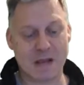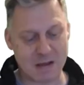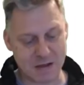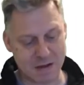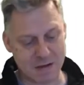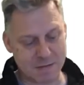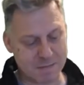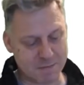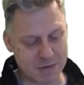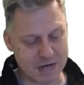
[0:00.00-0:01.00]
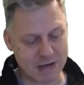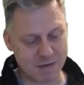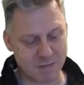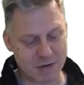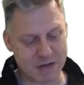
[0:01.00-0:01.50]
Um, but
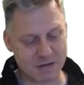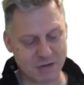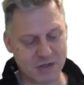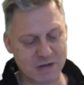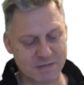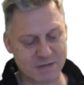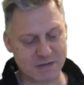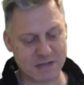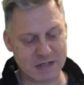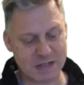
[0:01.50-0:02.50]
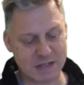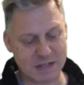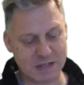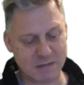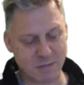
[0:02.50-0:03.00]
now we're Java
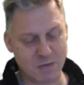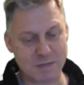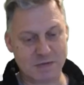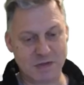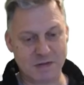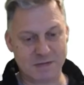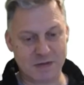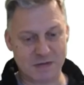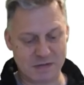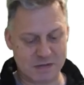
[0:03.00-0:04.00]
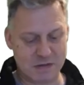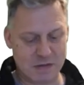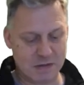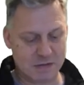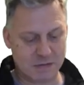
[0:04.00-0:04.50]
extended web service
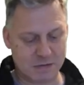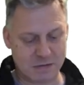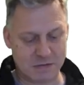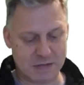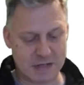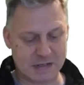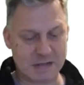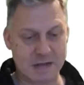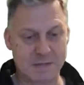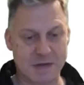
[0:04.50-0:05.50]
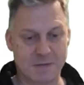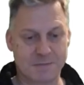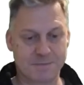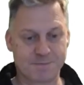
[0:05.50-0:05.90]
dot XML.